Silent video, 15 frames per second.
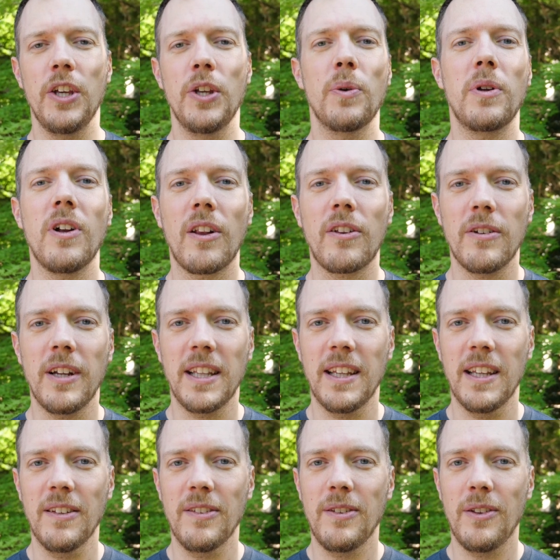You can alternate
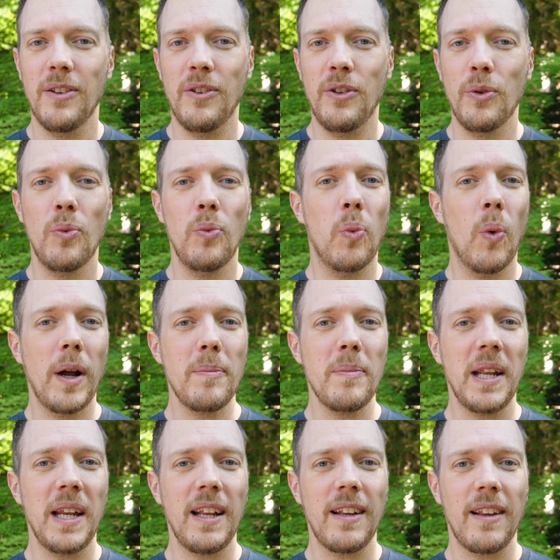these. Do one
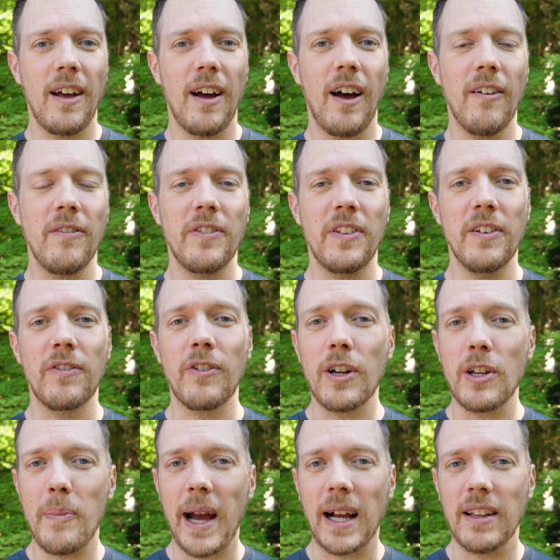minute of the
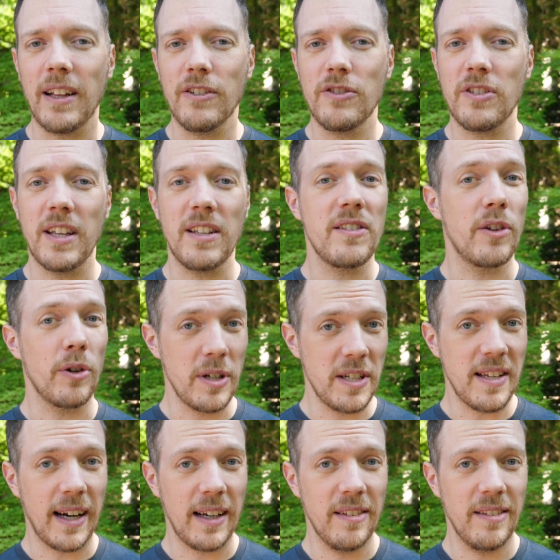front to back lunges, that's 30
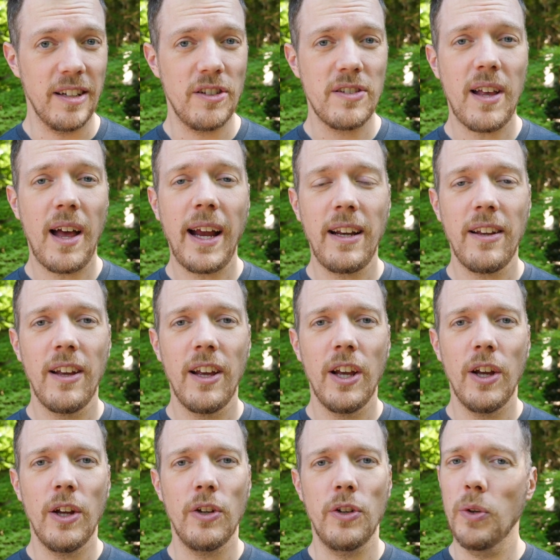seconds each side.
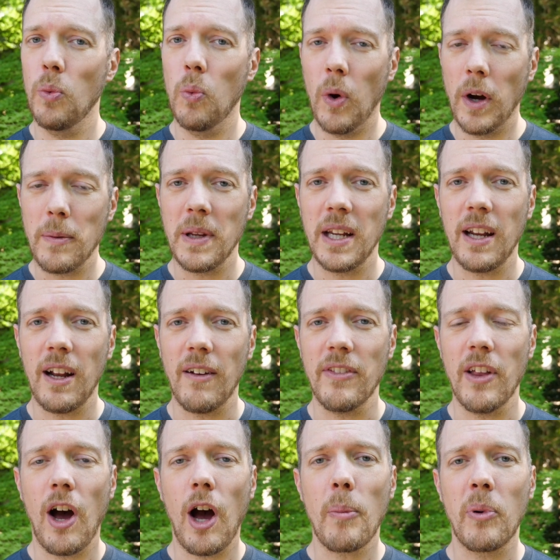Do one minute of
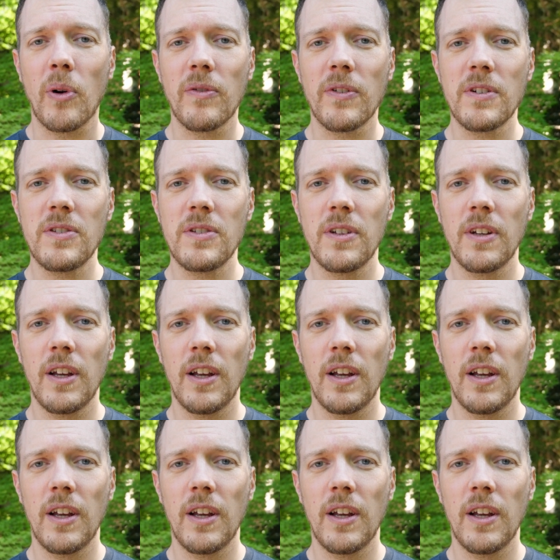the hopovers.